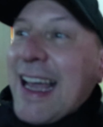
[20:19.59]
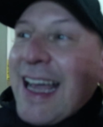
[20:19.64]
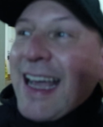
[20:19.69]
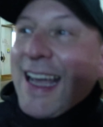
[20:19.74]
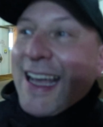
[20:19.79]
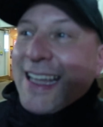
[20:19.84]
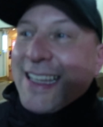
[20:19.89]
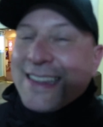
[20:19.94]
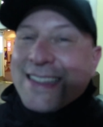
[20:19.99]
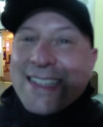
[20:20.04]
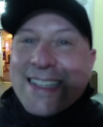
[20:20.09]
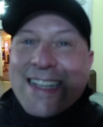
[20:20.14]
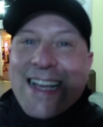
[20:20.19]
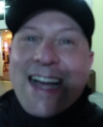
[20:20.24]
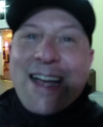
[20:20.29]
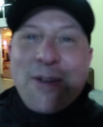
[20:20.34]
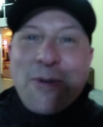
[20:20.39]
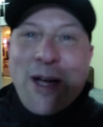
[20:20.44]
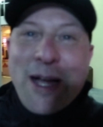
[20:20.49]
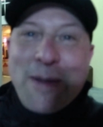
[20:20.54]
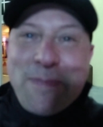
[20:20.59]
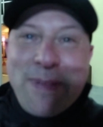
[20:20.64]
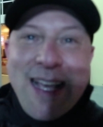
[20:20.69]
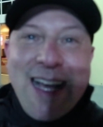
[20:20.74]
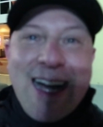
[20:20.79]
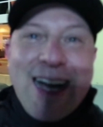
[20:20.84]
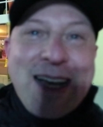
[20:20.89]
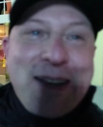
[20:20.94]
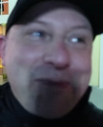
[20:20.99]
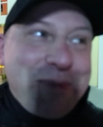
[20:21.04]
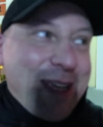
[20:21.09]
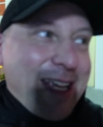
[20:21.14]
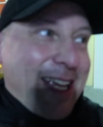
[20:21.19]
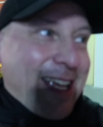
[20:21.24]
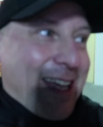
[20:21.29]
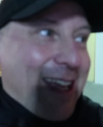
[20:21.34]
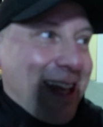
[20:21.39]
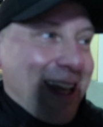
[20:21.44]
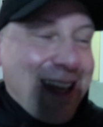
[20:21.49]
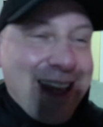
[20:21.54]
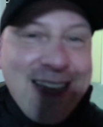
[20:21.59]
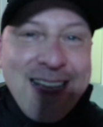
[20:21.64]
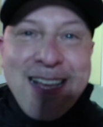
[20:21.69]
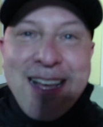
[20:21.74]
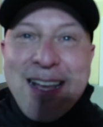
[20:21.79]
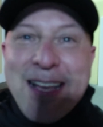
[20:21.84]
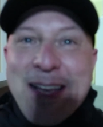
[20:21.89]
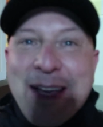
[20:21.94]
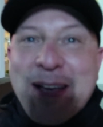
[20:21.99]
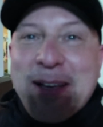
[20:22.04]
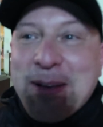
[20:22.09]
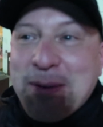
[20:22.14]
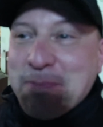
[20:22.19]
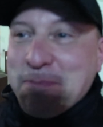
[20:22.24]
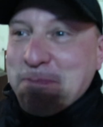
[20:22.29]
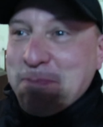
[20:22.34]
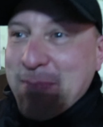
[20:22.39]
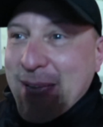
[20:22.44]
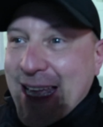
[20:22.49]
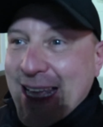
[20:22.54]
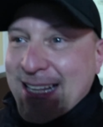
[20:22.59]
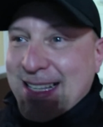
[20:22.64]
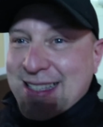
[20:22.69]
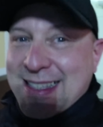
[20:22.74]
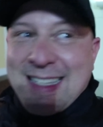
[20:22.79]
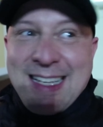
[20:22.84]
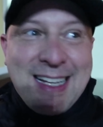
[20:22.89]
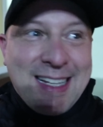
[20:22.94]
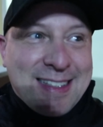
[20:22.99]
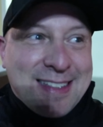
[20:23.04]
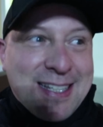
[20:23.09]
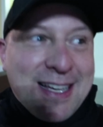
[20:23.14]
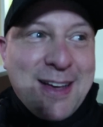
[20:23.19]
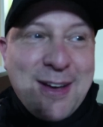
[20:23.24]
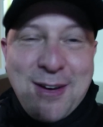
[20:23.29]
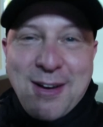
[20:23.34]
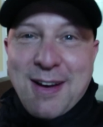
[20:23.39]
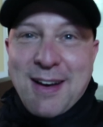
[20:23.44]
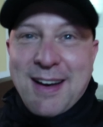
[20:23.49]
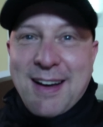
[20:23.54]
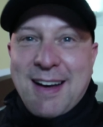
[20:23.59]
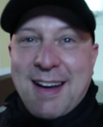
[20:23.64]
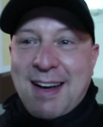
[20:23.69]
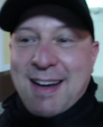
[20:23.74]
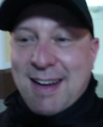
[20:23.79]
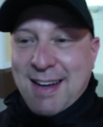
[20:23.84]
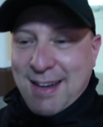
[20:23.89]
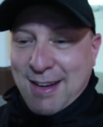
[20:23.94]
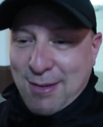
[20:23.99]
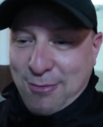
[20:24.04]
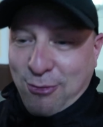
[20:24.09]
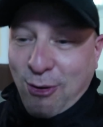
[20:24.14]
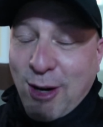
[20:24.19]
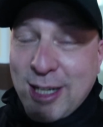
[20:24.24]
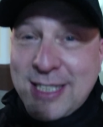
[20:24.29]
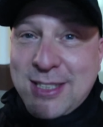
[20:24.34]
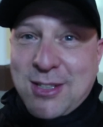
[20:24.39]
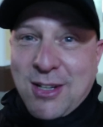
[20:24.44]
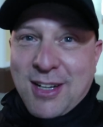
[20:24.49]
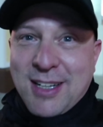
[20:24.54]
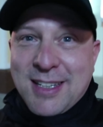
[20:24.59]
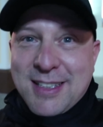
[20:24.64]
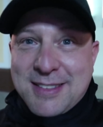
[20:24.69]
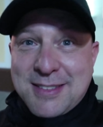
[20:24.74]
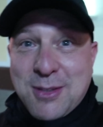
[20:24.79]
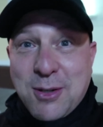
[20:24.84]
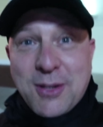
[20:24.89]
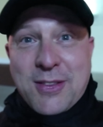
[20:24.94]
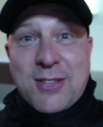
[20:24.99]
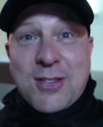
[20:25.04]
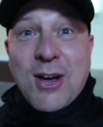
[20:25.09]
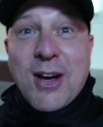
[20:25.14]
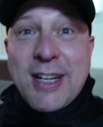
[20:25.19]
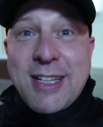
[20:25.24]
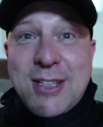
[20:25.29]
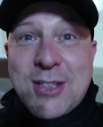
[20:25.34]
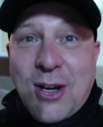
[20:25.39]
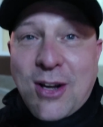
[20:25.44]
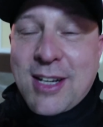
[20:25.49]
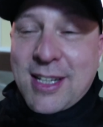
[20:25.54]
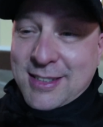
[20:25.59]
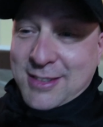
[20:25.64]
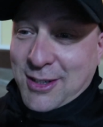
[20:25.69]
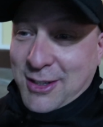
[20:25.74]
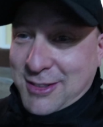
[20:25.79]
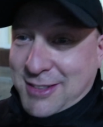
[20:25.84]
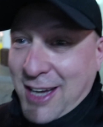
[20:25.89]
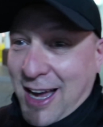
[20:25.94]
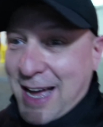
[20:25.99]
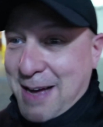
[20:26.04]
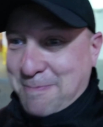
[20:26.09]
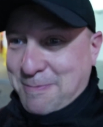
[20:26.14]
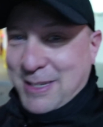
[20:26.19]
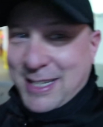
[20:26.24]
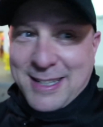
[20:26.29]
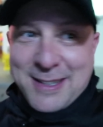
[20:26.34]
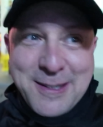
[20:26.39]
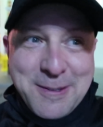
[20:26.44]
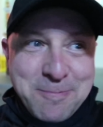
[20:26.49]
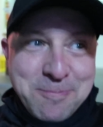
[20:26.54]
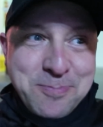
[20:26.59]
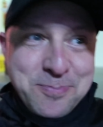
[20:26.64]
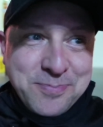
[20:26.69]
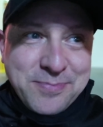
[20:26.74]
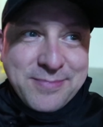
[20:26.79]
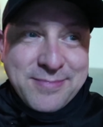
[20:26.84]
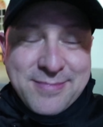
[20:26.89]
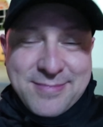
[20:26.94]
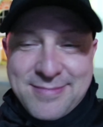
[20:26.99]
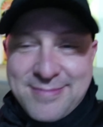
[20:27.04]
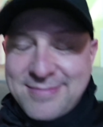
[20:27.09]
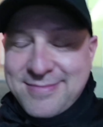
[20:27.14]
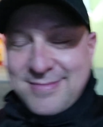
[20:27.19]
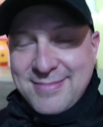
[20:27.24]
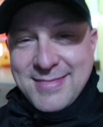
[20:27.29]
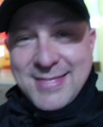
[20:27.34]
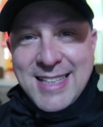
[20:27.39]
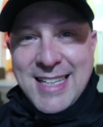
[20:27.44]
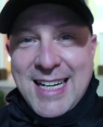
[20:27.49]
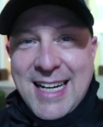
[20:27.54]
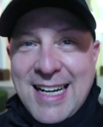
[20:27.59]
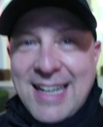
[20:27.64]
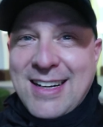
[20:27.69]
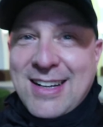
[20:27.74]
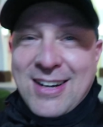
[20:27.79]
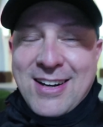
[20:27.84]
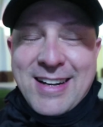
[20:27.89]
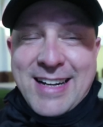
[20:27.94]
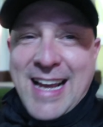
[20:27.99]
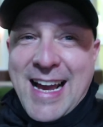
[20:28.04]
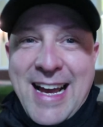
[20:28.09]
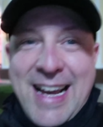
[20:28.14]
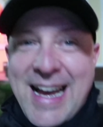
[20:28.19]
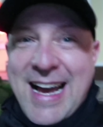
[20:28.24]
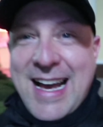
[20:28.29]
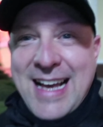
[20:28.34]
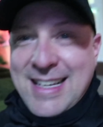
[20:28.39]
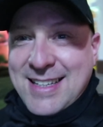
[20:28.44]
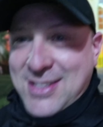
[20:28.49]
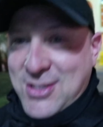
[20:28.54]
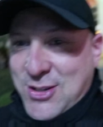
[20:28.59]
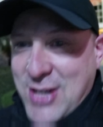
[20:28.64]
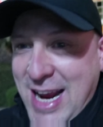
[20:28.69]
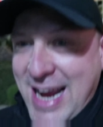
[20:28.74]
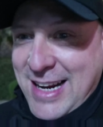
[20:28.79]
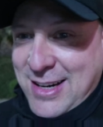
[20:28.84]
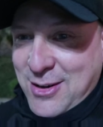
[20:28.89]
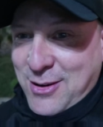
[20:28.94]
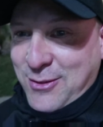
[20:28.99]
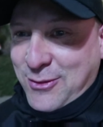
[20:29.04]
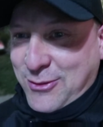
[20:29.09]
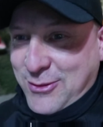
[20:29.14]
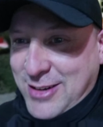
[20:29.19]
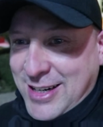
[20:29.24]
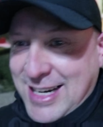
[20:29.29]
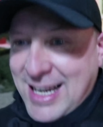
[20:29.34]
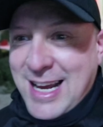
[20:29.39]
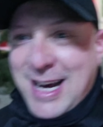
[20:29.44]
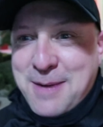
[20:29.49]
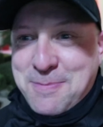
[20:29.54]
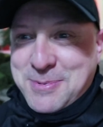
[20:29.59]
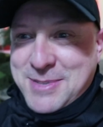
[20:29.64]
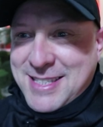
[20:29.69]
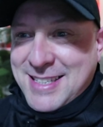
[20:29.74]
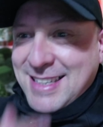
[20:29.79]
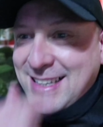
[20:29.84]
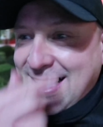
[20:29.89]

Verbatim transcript: and the guy right behind me makes it uh, forty dollars, so thirty dollars on top. And okay, ace jack of clubs,